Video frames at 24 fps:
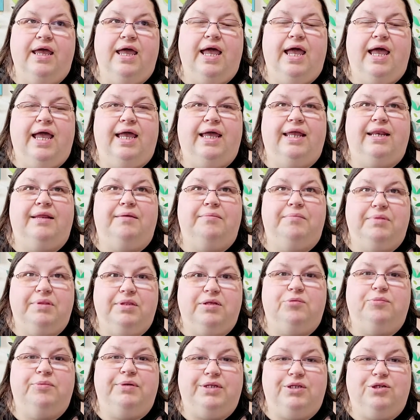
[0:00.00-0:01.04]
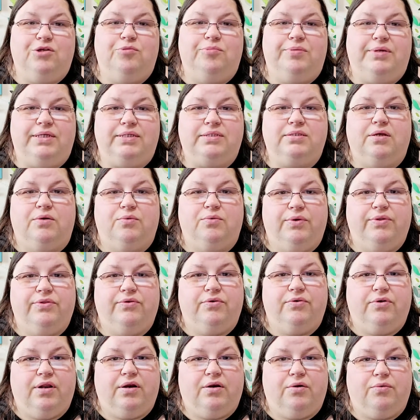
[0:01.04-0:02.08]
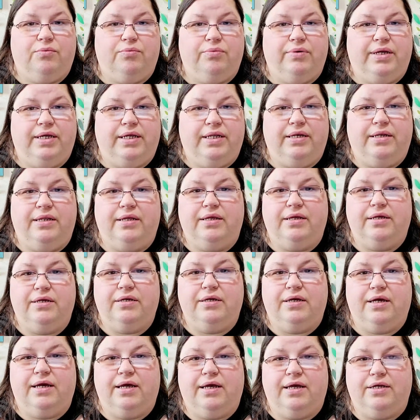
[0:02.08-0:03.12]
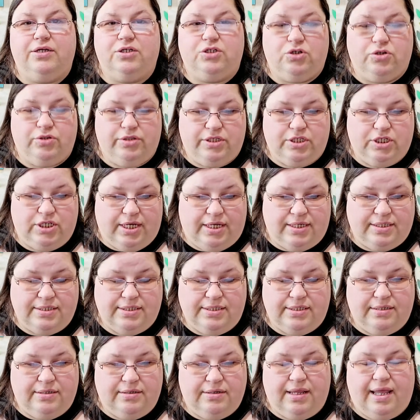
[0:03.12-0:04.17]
And I'm a little bit dubious on whether or not I'll read uh, Shirley Jackson.